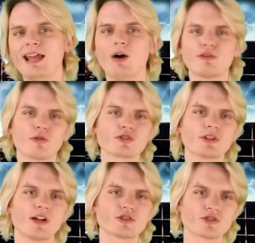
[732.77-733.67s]
Now,
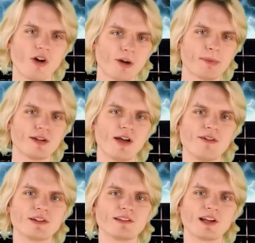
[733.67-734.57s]
unfortunately, a strong bit of
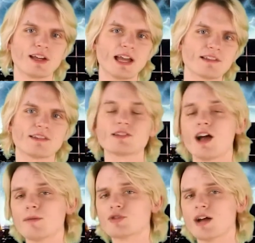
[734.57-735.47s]
evidence against the
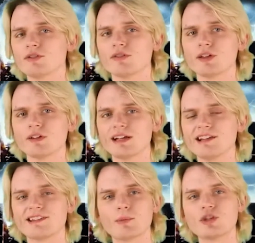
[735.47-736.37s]
time travel theory
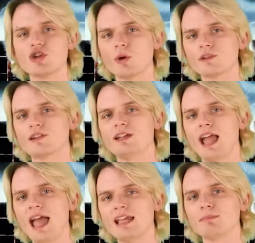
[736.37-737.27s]
is that we don't see
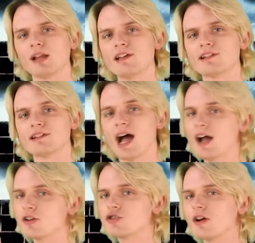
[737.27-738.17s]
any blazing
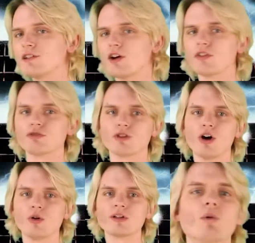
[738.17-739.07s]
tire treads on the
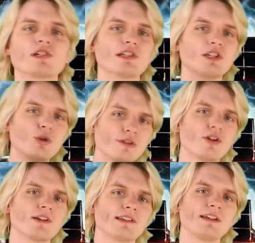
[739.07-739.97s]
road, which is a
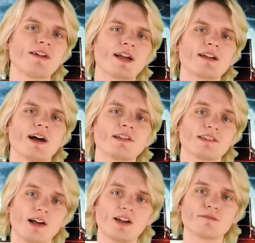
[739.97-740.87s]
universally recognized
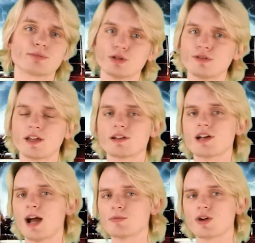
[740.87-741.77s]
sign of proof that a
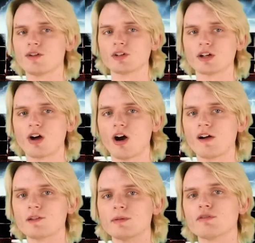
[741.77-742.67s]
time traveling car
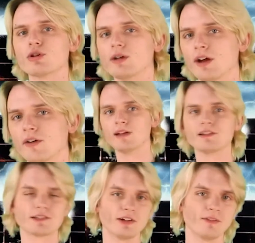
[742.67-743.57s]
has been through here.
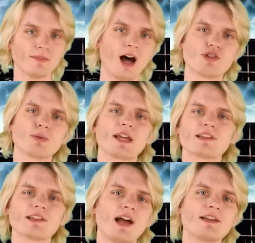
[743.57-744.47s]
Still, until we get
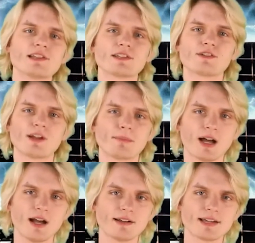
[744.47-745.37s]
a scientist of some
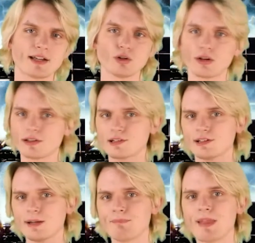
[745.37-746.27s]
kind to take a look at this
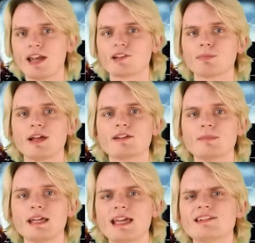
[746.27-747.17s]
clip and explain to
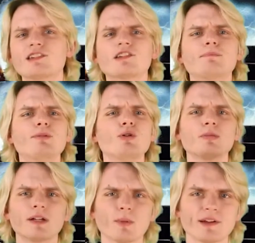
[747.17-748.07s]
me
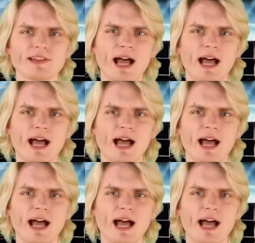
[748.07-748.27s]
indisputably what is